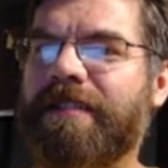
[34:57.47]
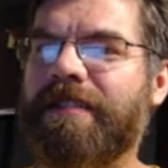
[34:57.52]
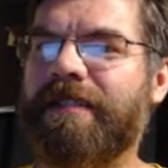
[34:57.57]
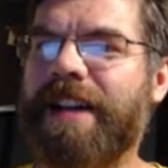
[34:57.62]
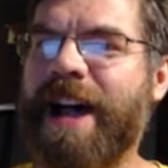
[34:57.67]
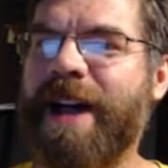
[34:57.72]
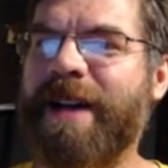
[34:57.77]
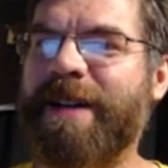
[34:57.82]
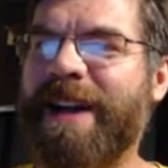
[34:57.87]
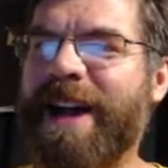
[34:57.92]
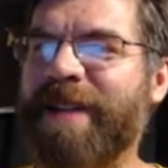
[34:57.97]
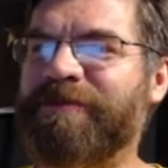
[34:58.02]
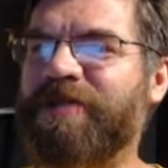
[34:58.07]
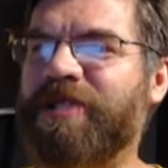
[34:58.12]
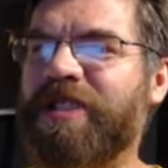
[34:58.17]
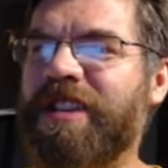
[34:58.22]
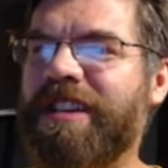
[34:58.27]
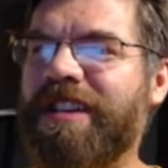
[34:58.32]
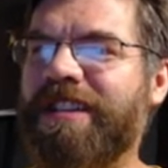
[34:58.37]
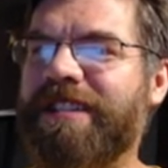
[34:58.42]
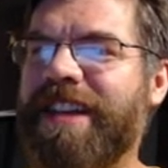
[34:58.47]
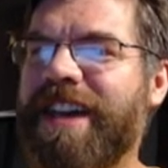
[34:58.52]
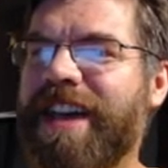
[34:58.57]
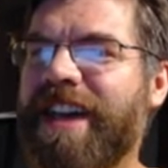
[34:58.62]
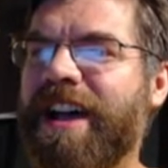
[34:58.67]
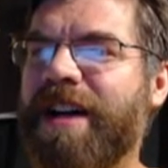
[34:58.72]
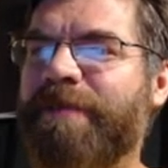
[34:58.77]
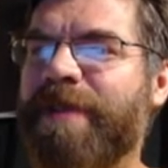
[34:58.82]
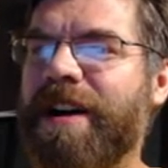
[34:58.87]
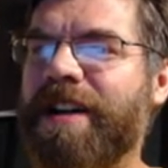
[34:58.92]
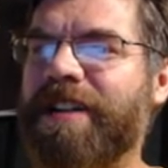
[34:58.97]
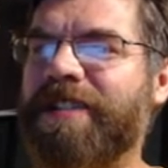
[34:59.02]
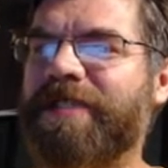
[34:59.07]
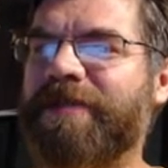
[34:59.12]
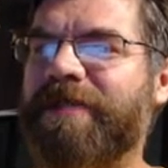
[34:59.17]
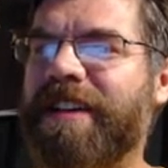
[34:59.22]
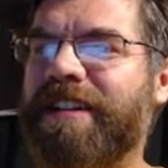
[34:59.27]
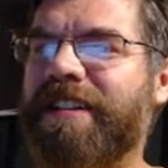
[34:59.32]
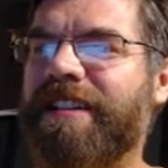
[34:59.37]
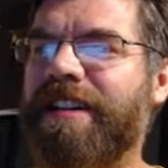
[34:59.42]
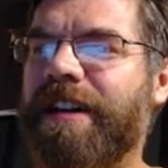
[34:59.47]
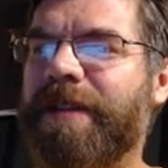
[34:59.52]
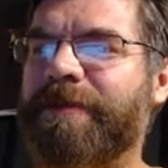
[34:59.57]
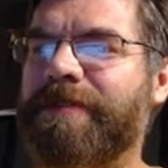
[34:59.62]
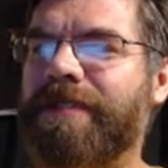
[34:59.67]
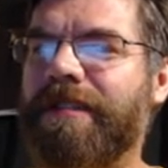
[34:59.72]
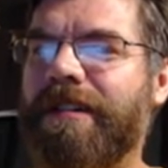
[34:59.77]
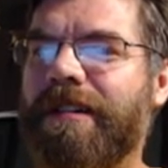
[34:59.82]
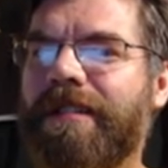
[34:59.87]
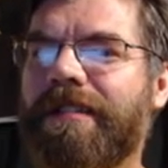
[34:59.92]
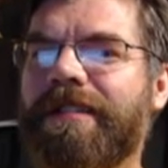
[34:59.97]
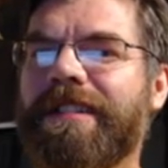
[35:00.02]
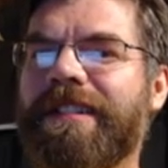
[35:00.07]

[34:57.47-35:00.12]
I'm cheating. I got Box Rec up, so.